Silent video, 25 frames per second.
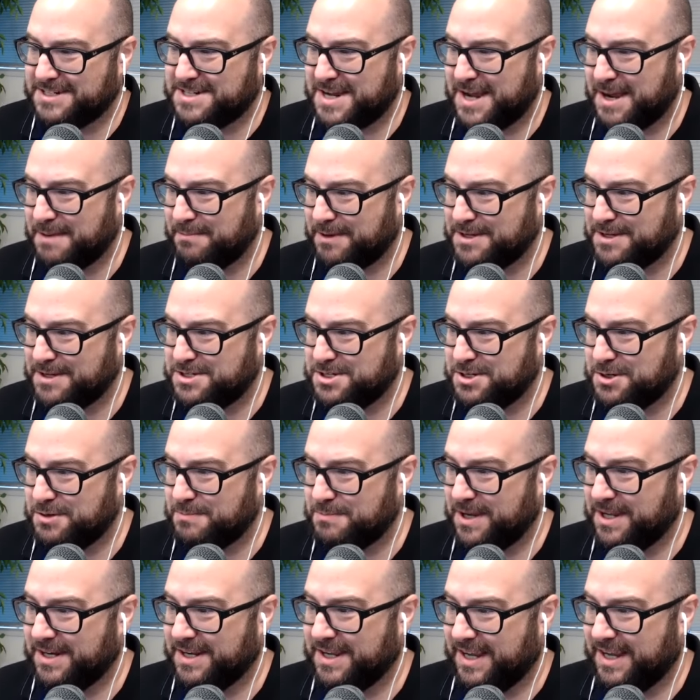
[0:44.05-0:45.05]

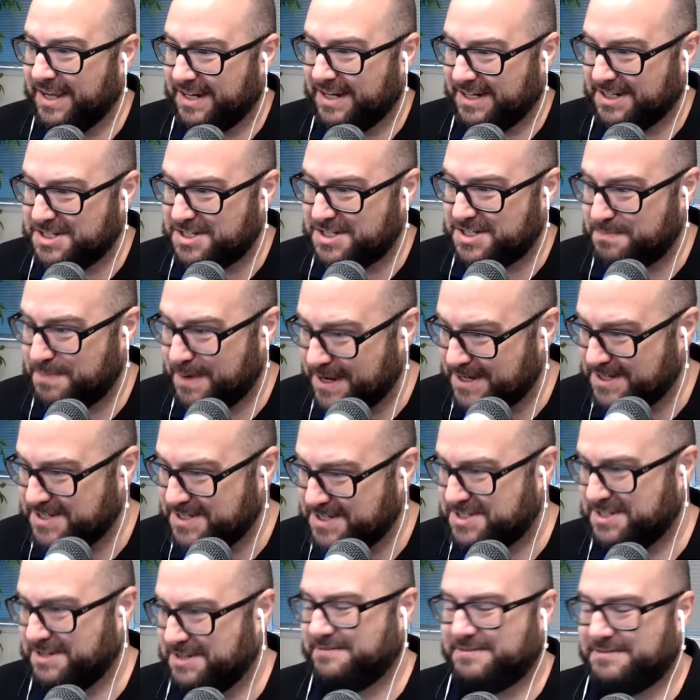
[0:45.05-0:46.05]
time-consuming, and
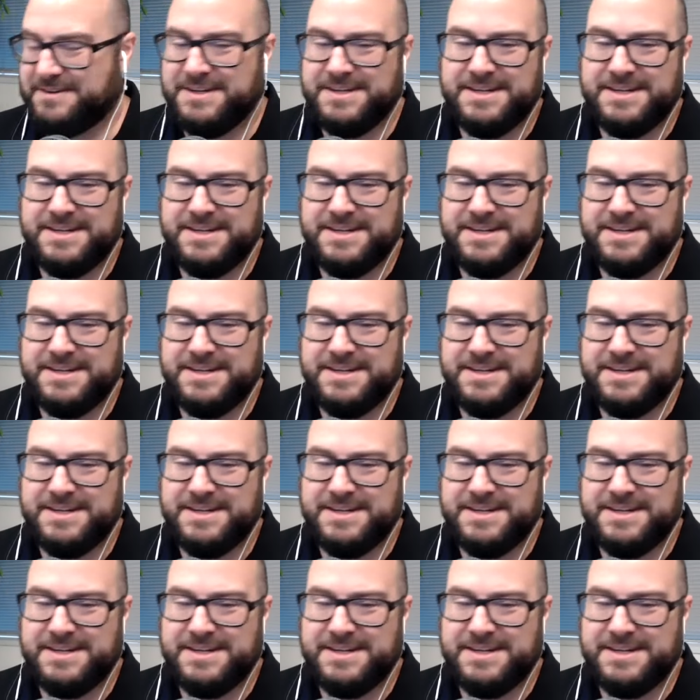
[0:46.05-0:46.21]
expensive.